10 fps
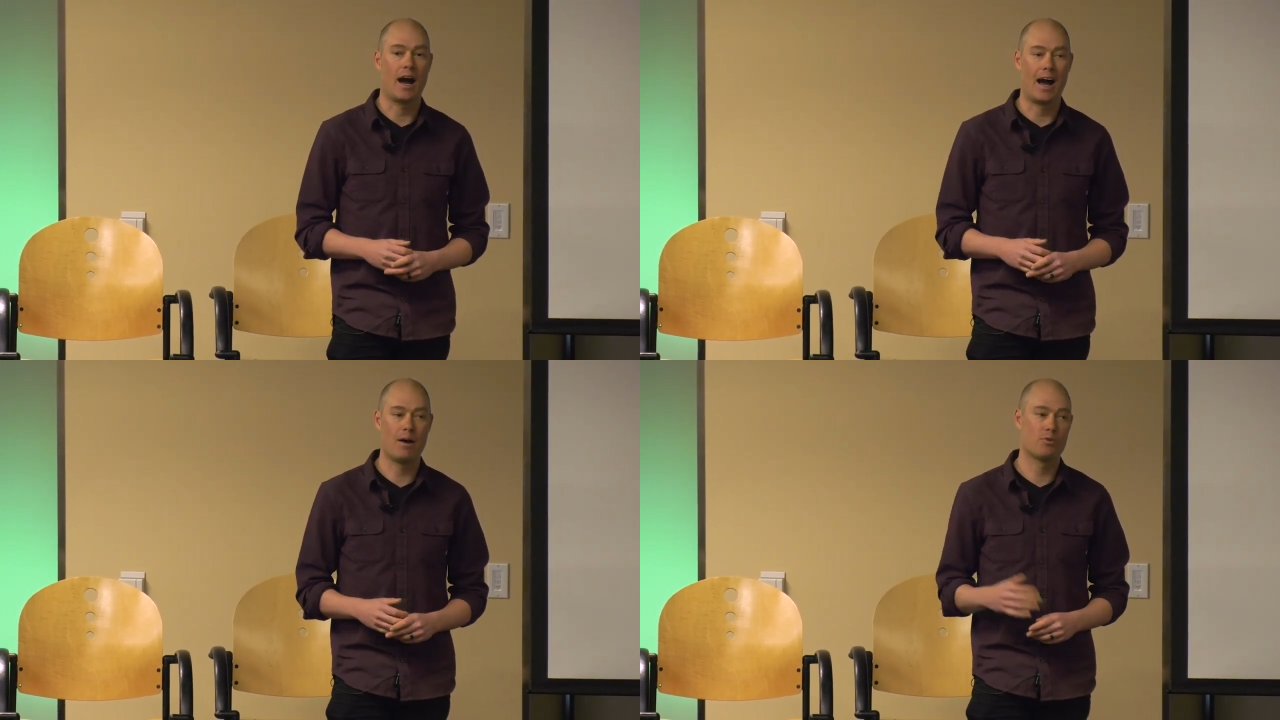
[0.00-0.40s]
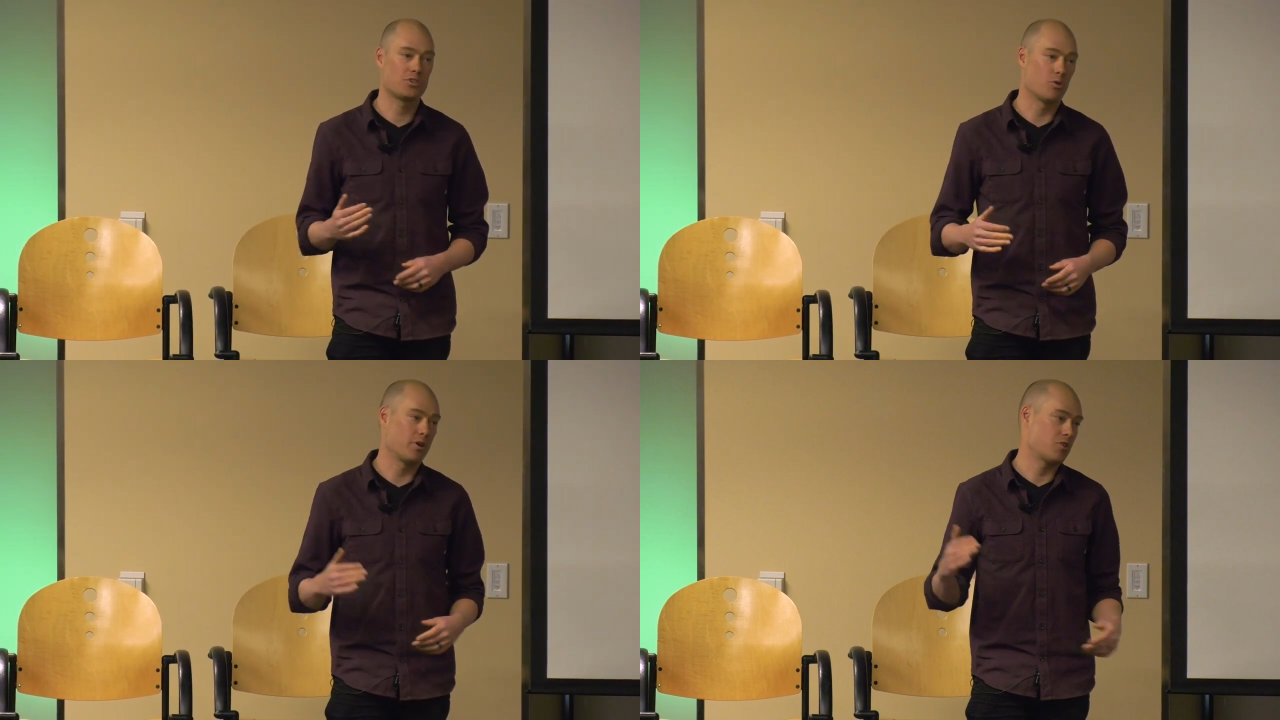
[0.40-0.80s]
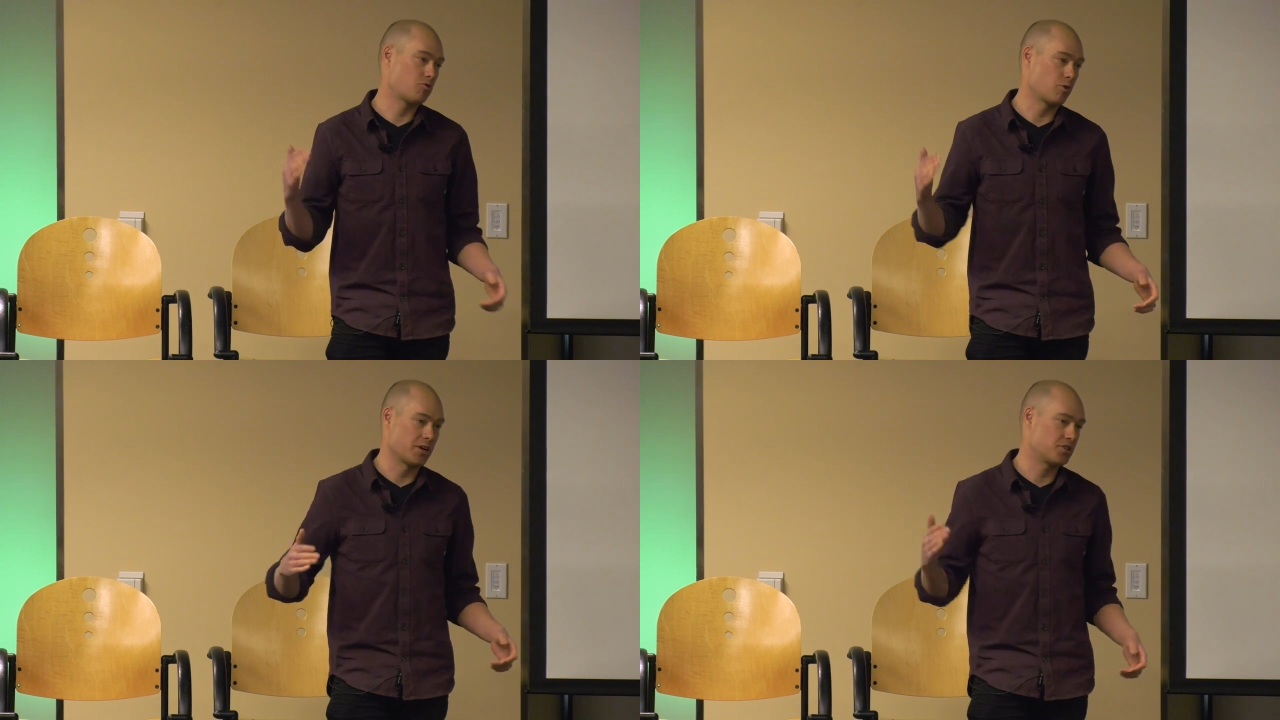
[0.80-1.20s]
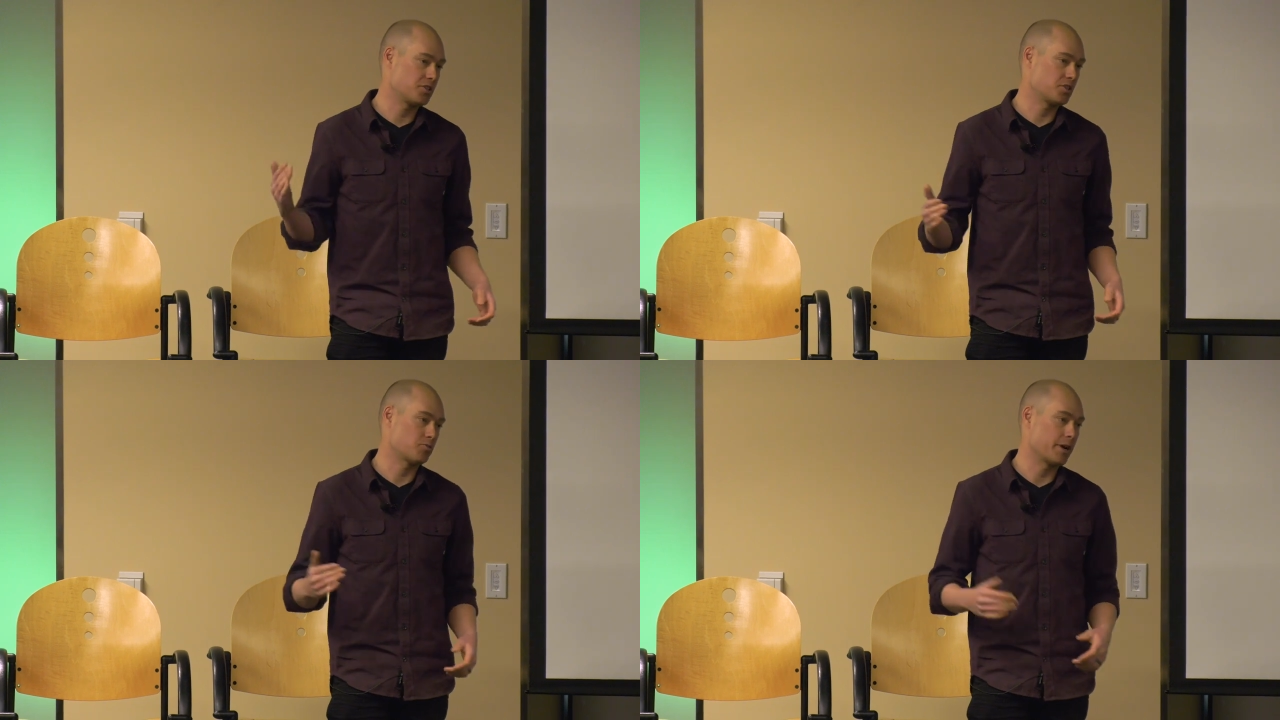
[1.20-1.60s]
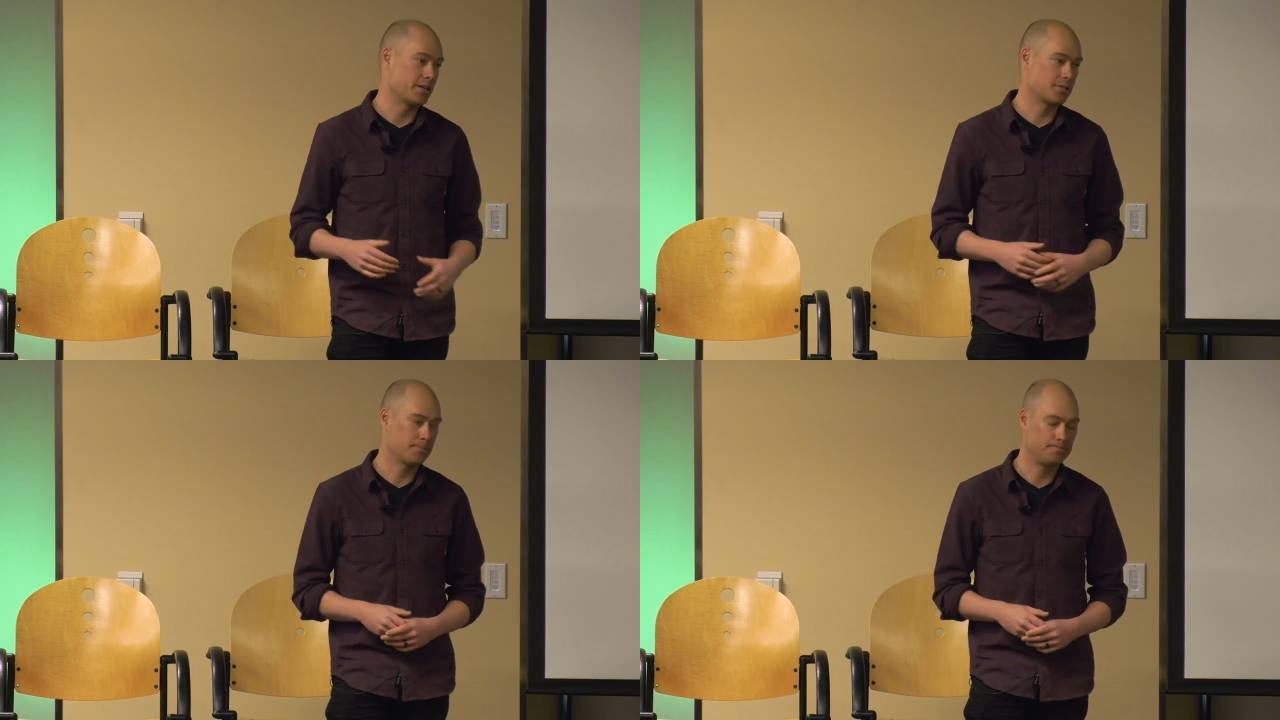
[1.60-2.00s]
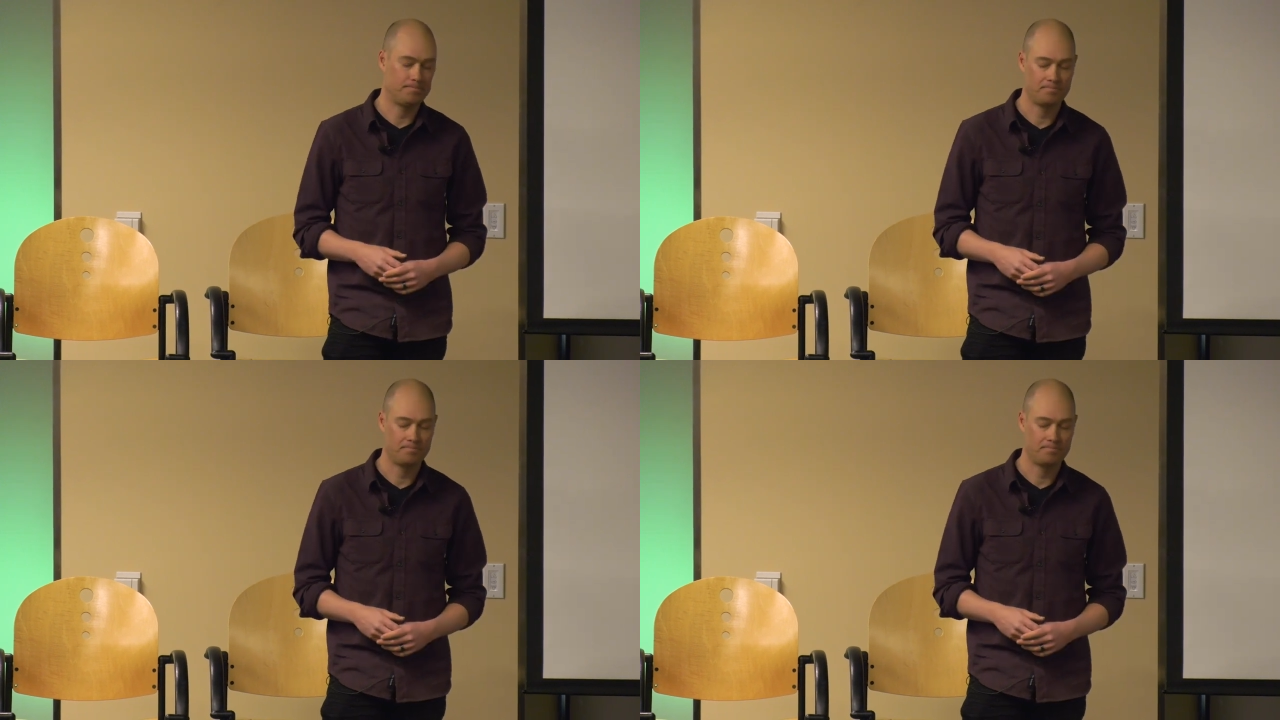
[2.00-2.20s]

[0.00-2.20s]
I was going to crush this race.